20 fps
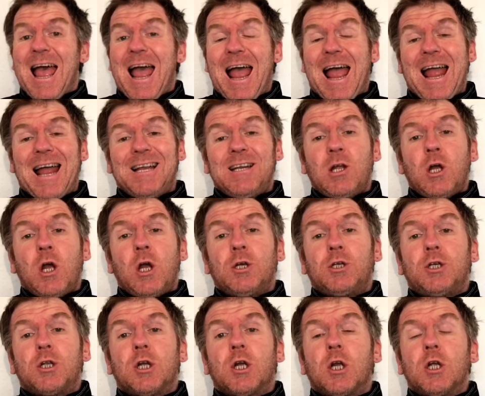and
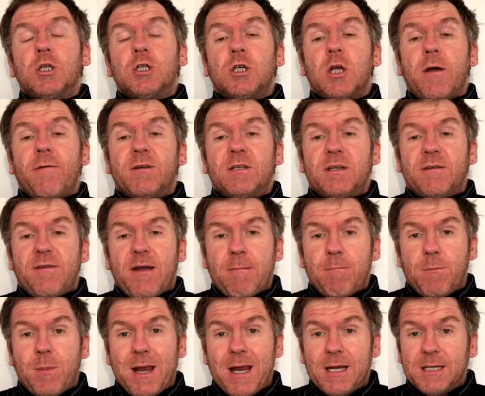urged Conservative
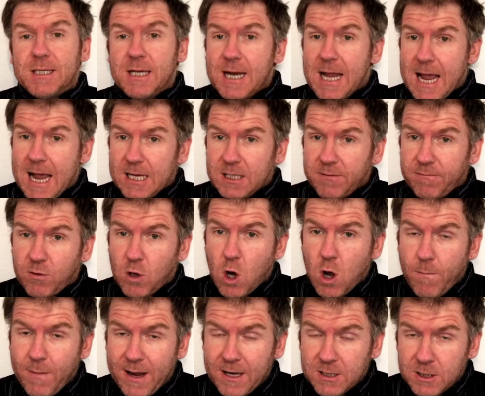MPs in the House of
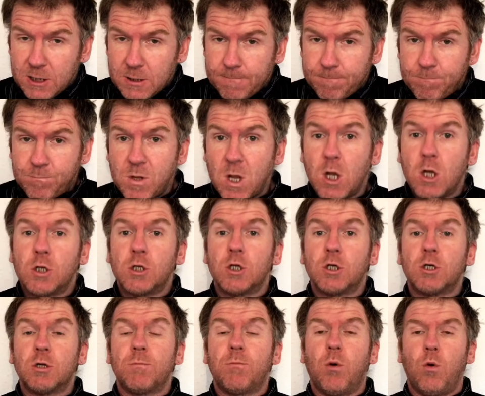Commons to
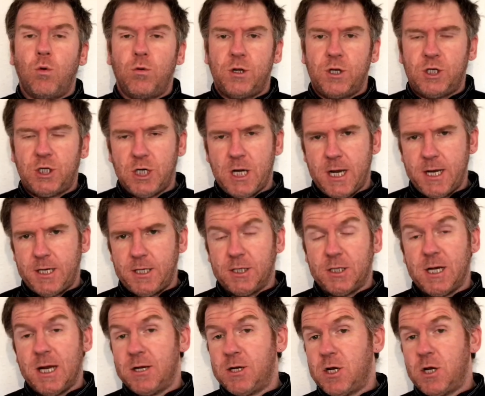support the change.
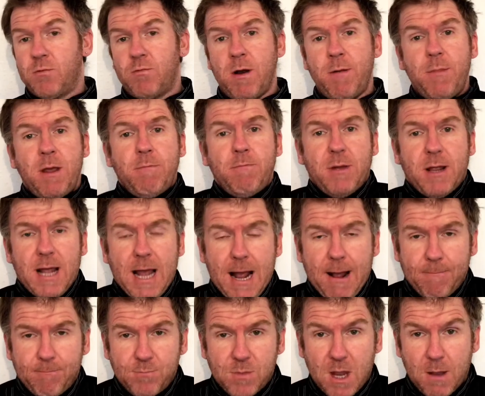Now, do you remember
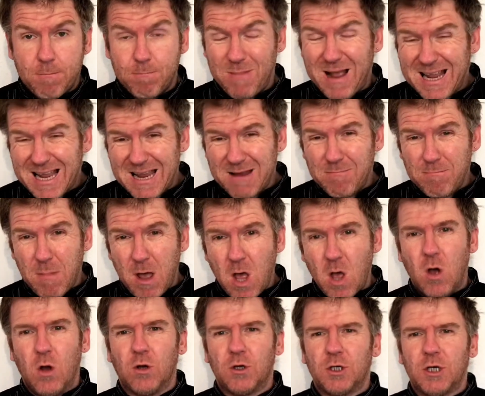that? Back in
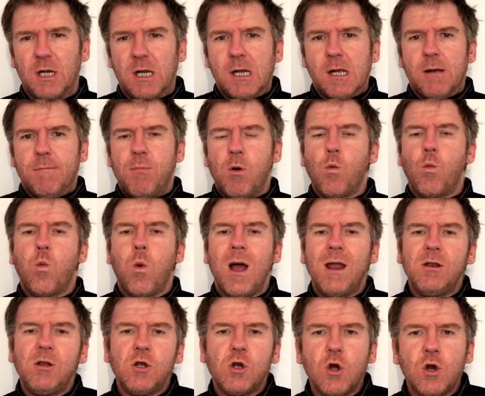March. But
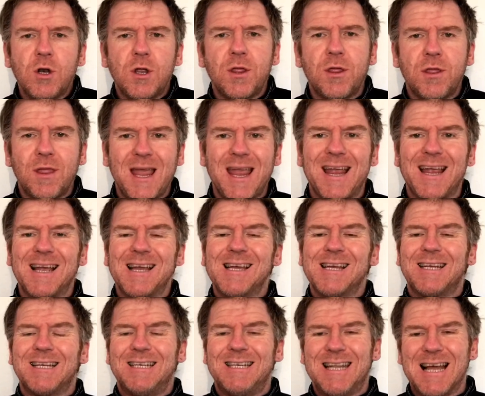one good thing
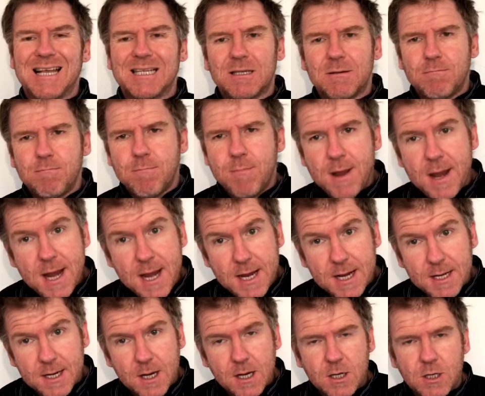doesn't
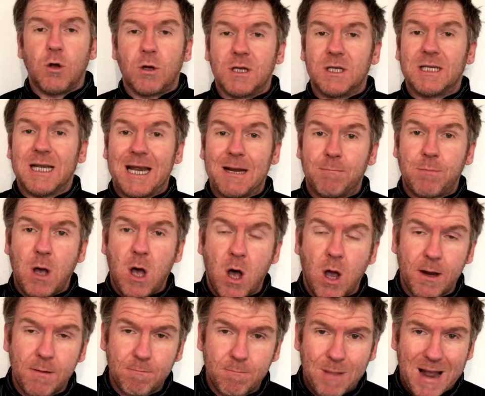mean you can take
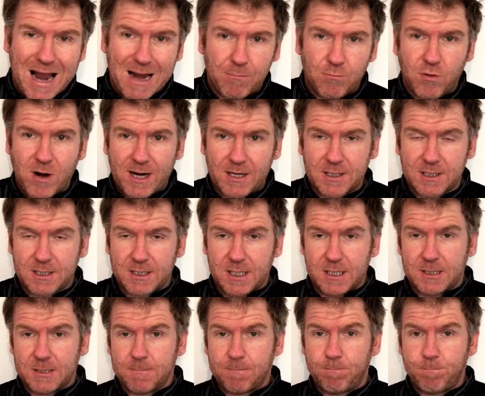part in bad
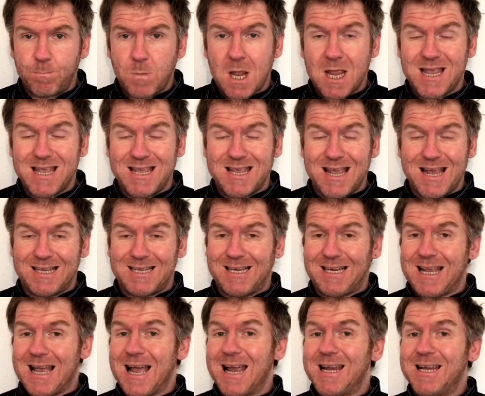practices. Yet
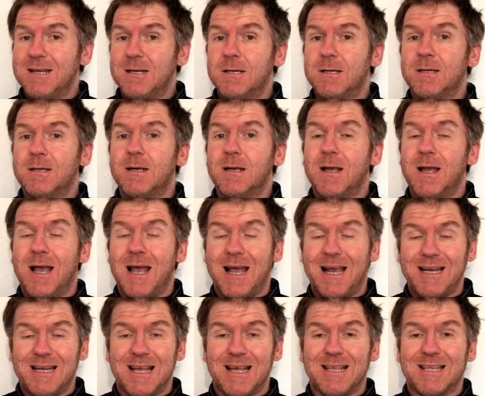again,
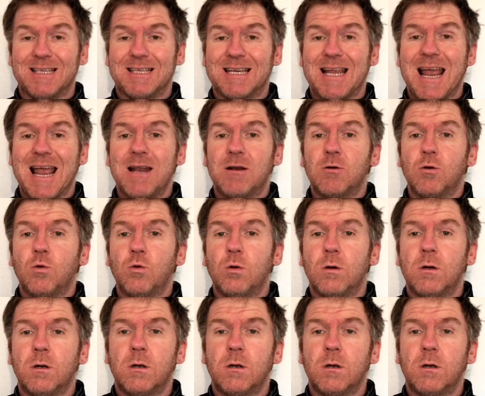another scandal